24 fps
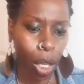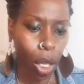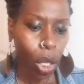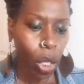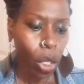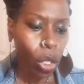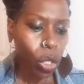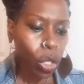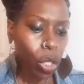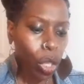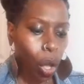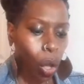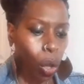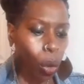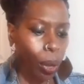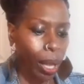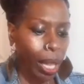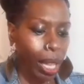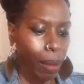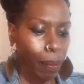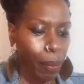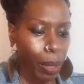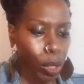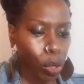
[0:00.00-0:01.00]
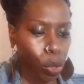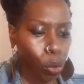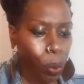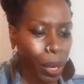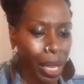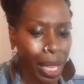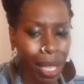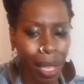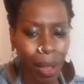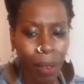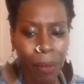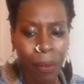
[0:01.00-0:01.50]
So in
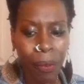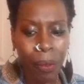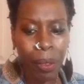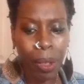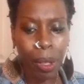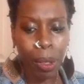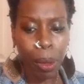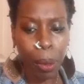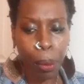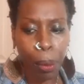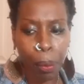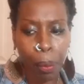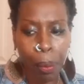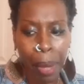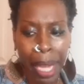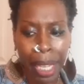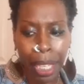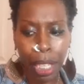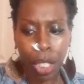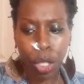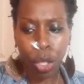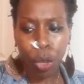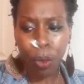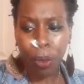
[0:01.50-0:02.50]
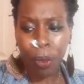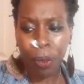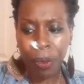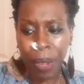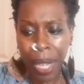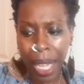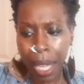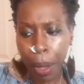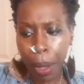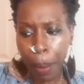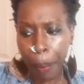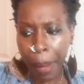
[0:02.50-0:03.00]
between him making you
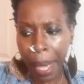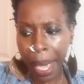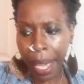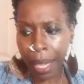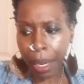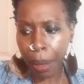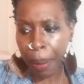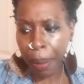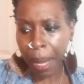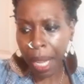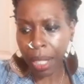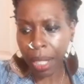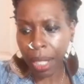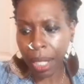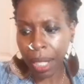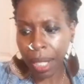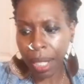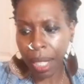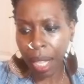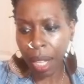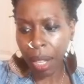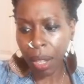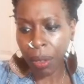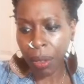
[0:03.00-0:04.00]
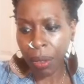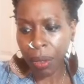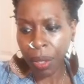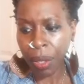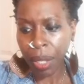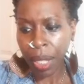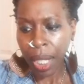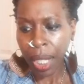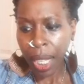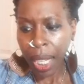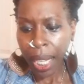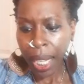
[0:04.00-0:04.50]
feel bad about yourself,
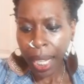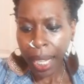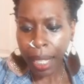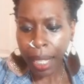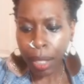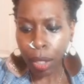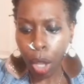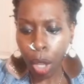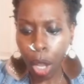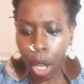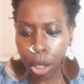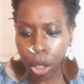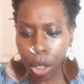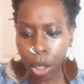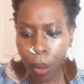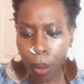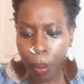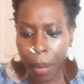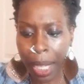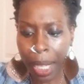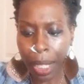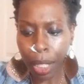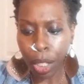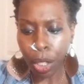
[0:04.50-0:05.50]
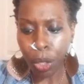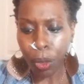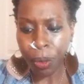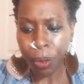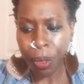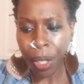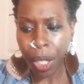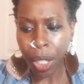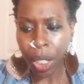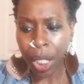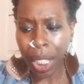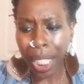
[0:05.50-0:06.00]
he's also making you
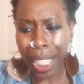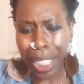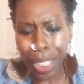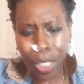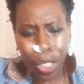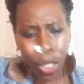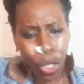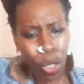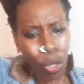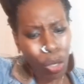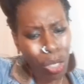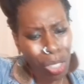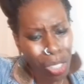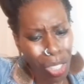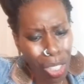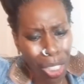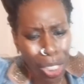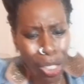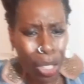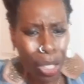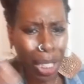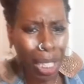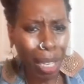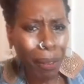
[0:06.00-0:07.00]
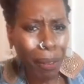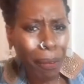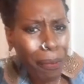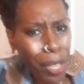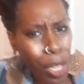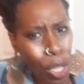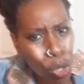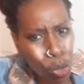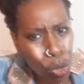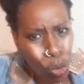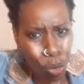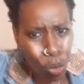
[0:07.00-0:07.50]
feel good. So you're
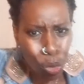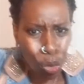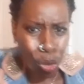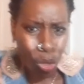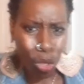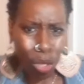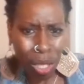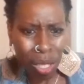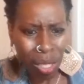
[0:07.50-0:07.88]
confused.